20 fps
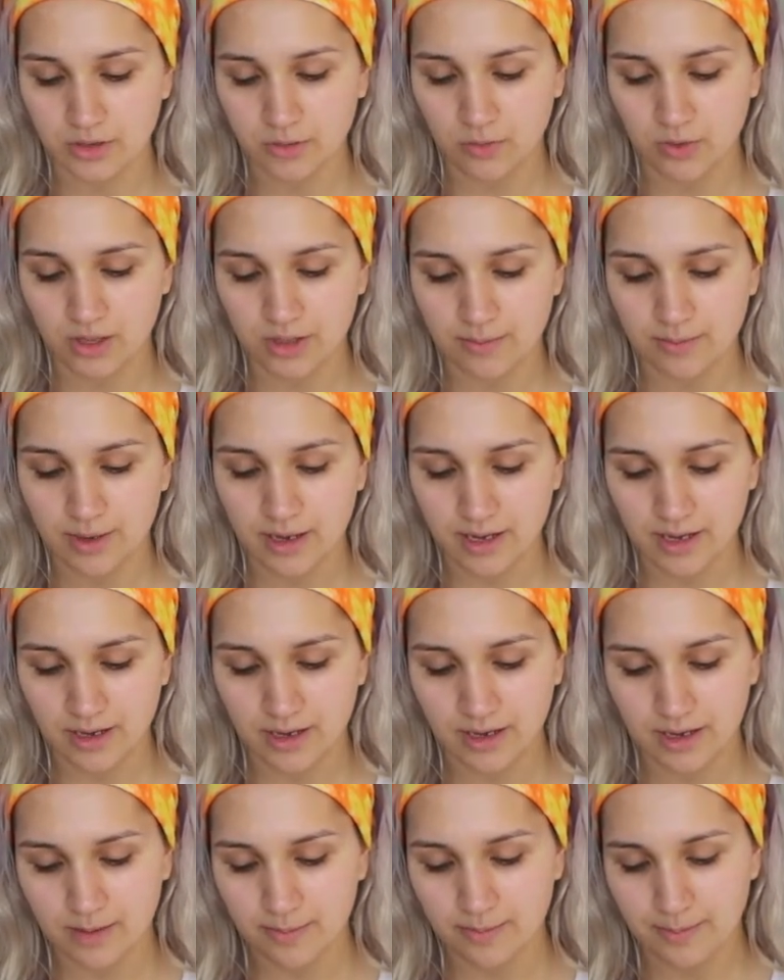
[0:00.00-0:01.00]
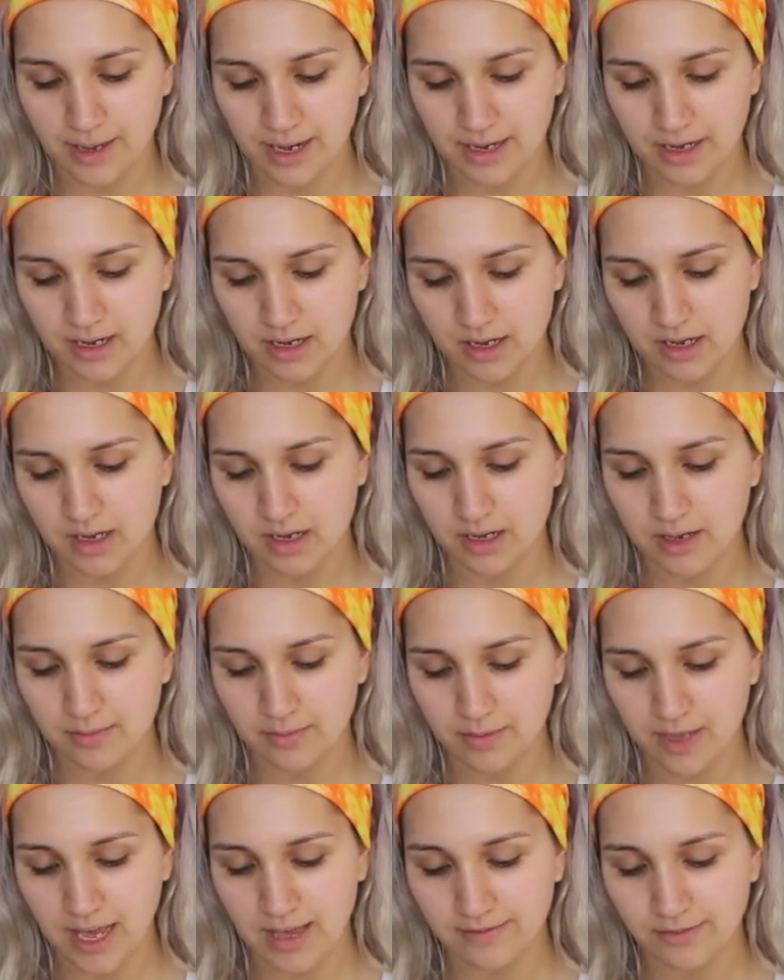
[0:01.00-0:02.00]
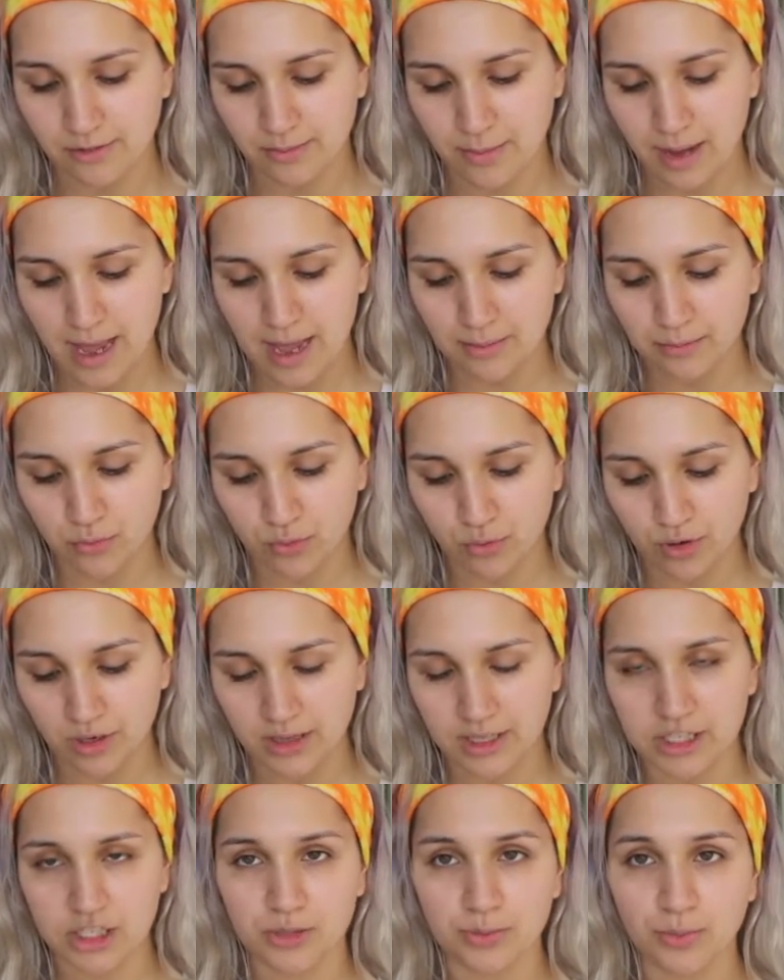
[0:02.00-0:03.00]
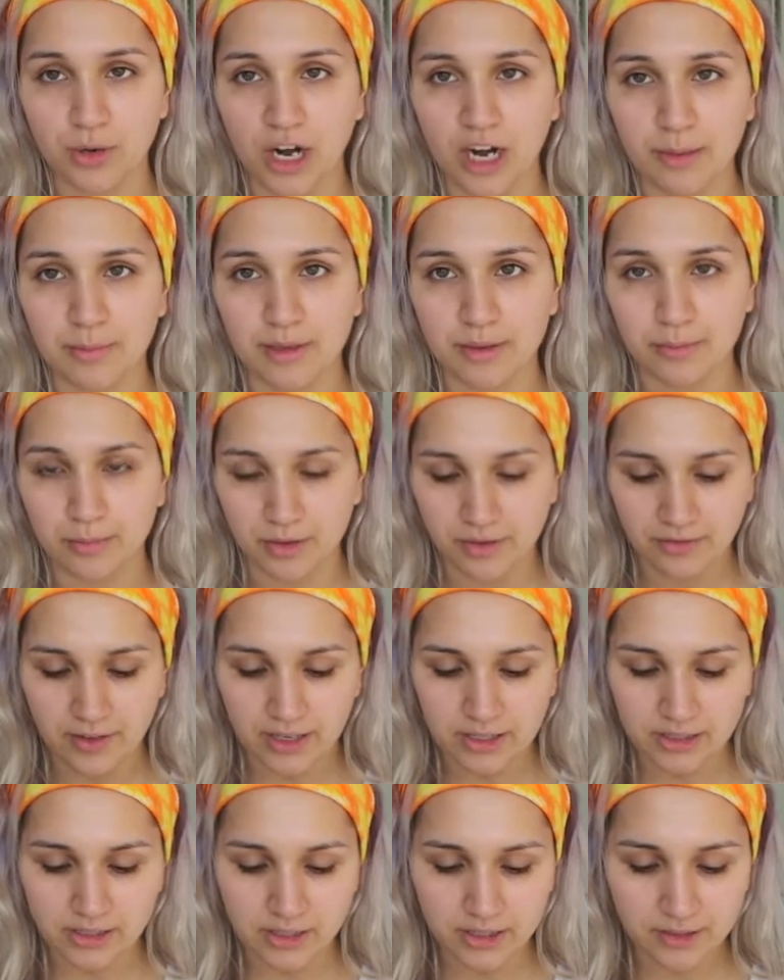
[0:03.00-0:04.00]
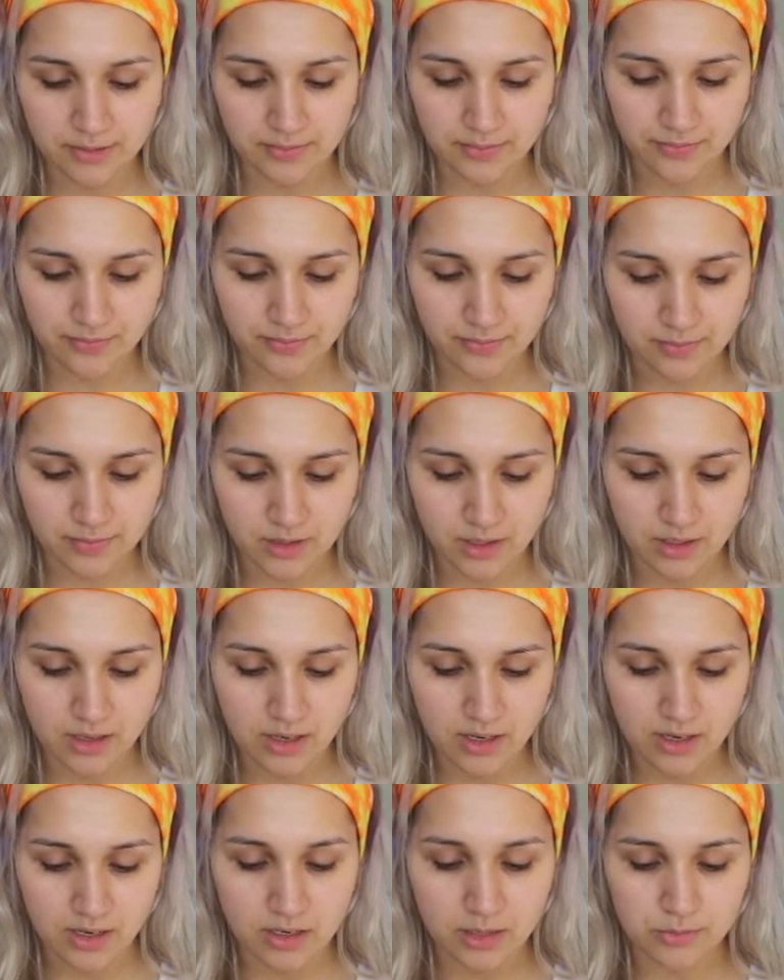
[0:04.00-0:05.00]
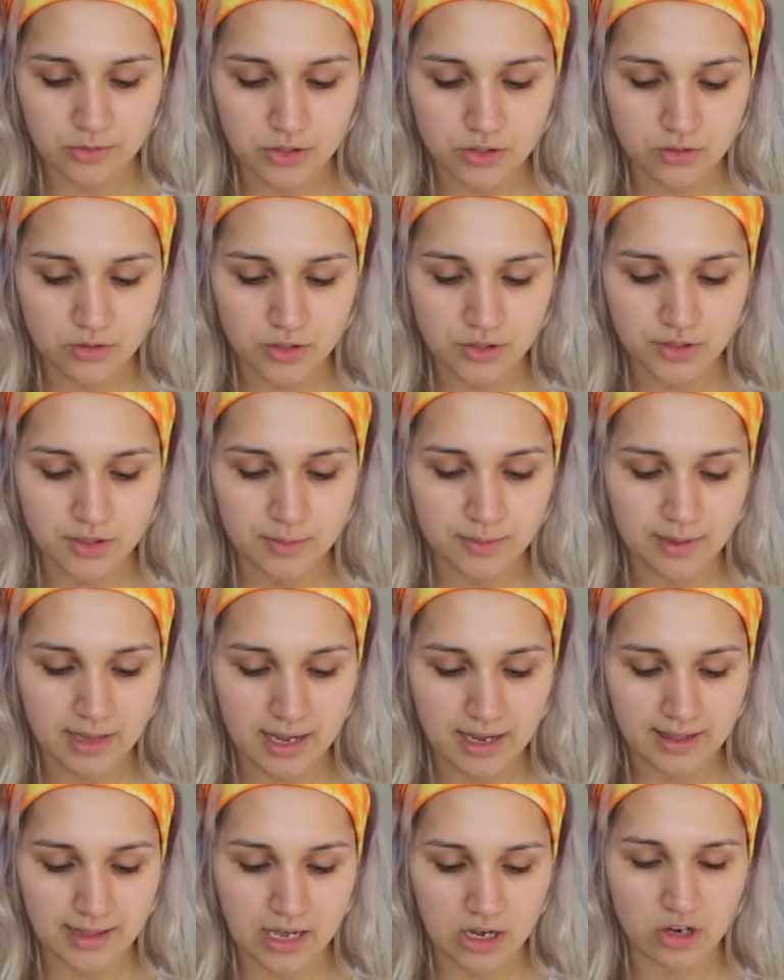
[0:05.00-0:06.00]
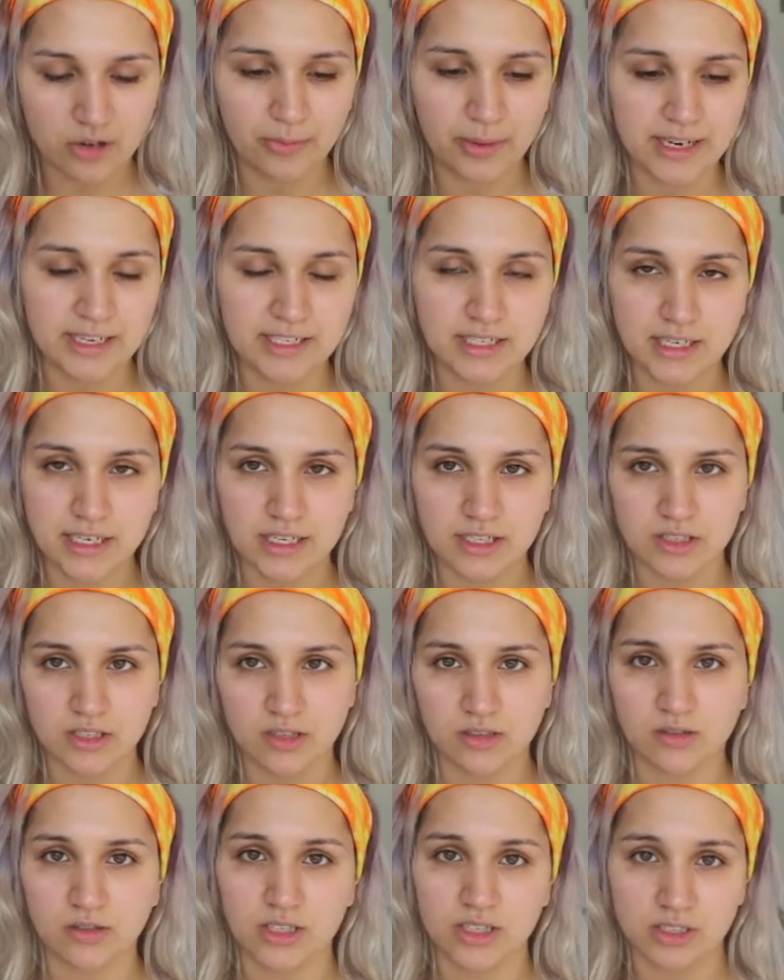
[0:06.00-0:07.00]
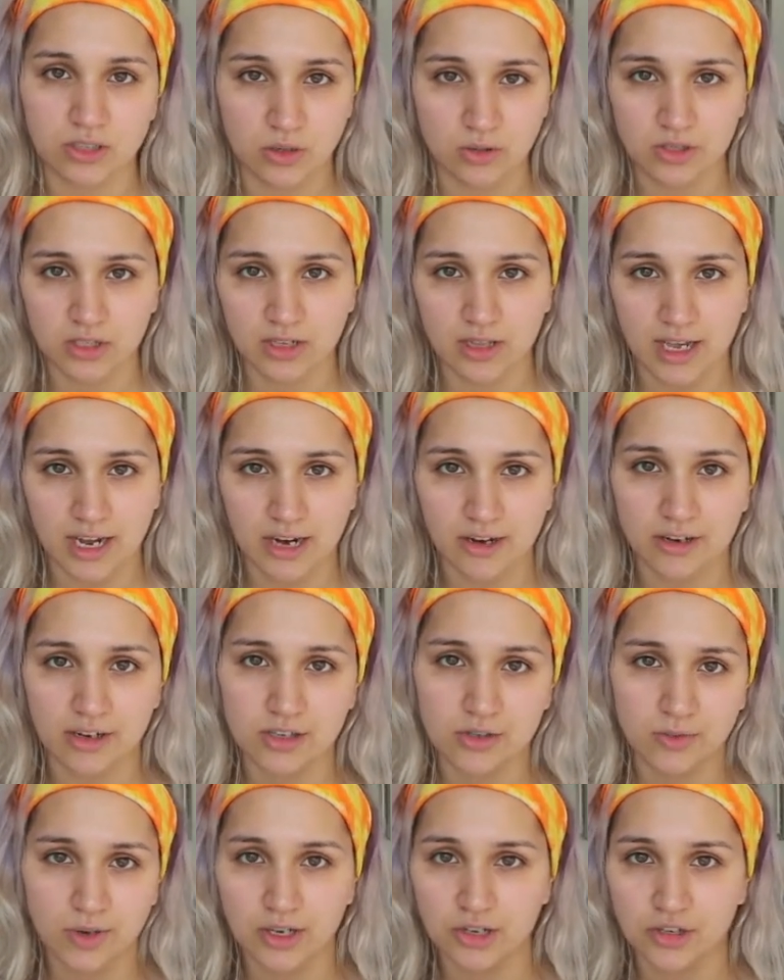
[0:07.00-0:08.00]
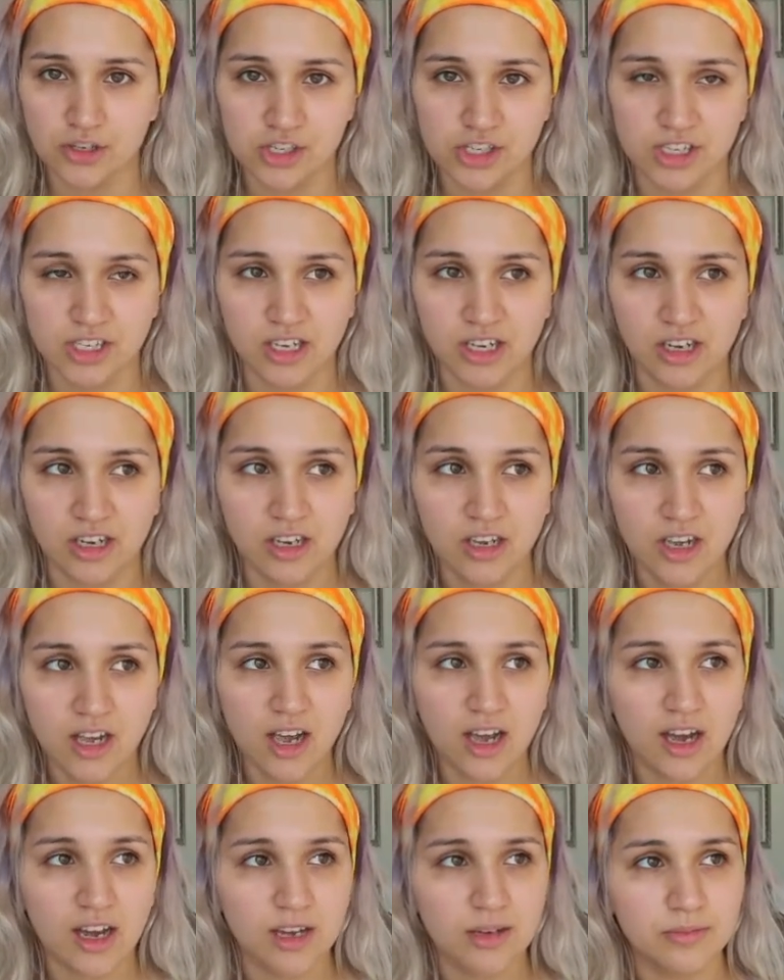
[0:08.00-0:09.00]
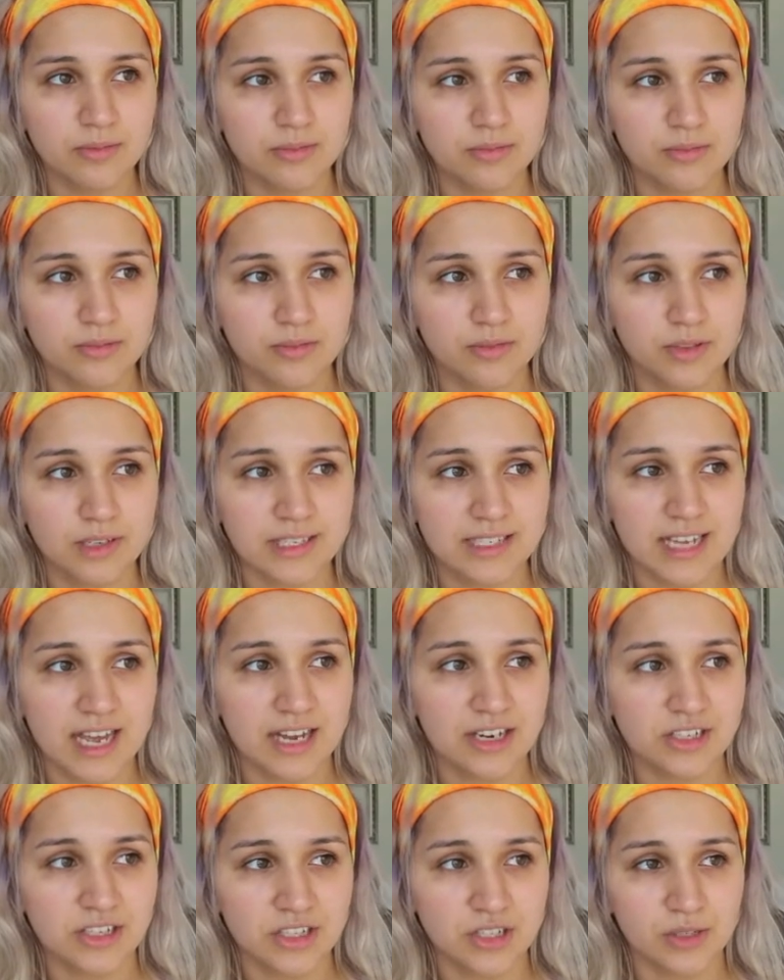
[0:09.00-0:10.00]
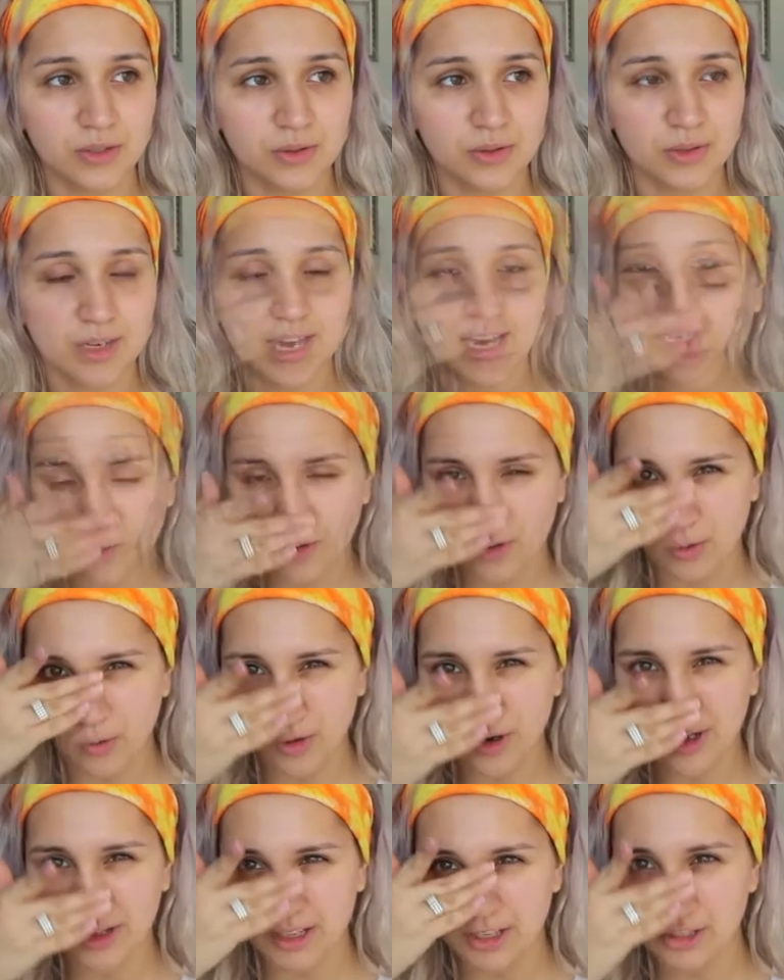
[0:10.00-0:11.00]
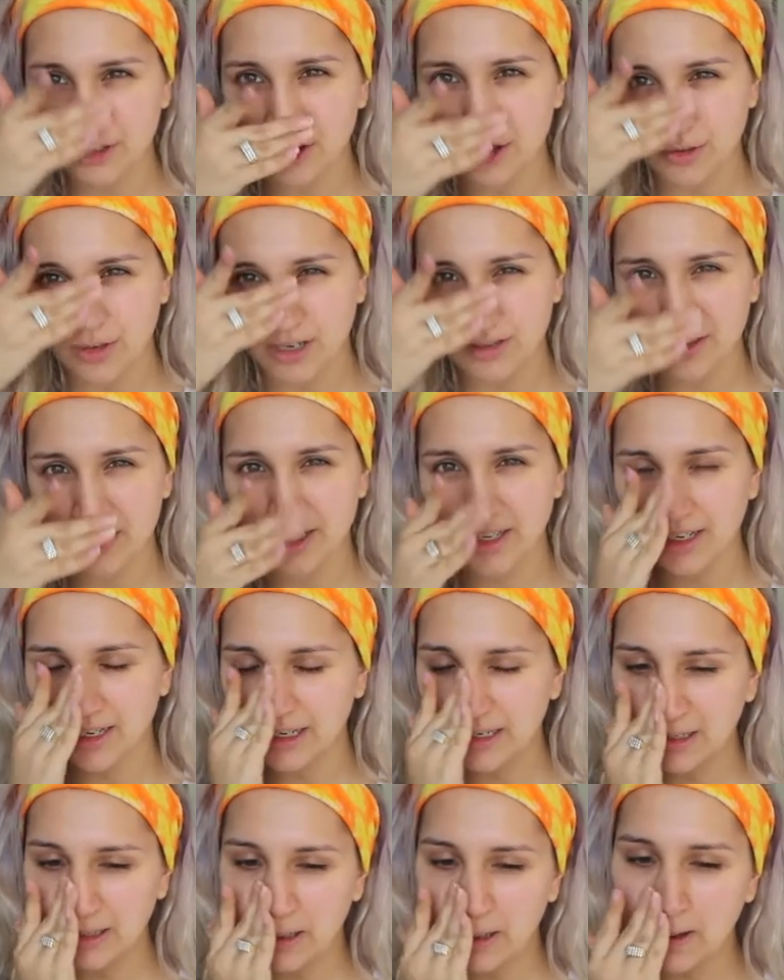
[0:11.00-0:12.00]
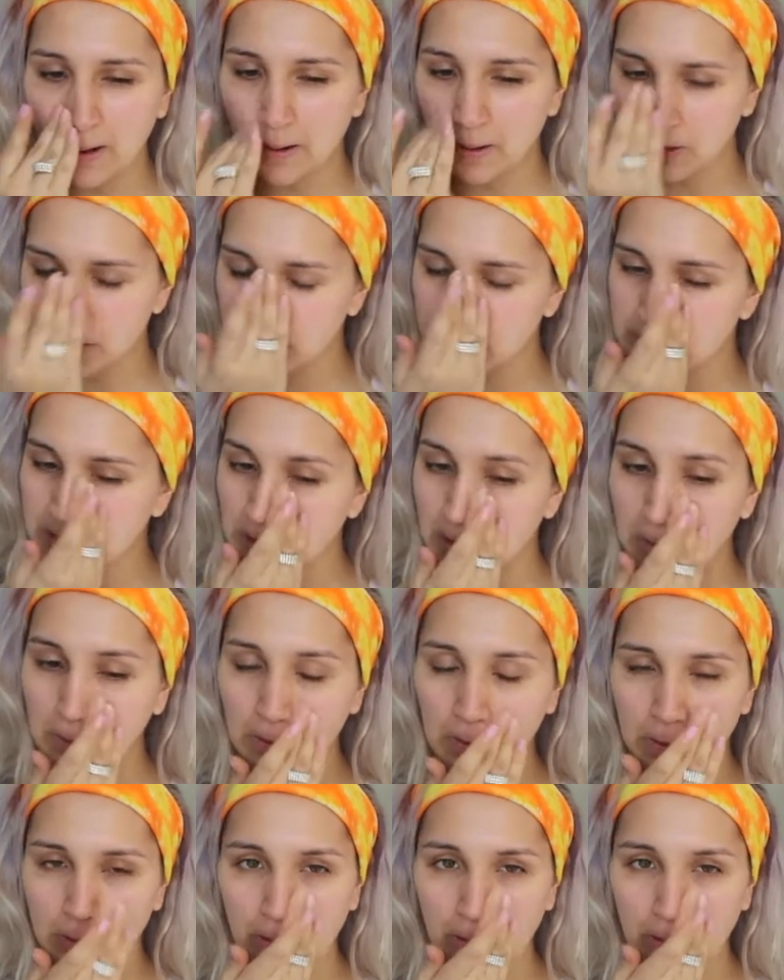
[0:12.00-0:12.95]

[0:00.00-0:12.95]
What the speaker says: with my Becca Ever Matte Poreless Priming Perfector. I'm just going to apply that on my T-zone because those are the areas where I usually tend to get more oily throughout the day. So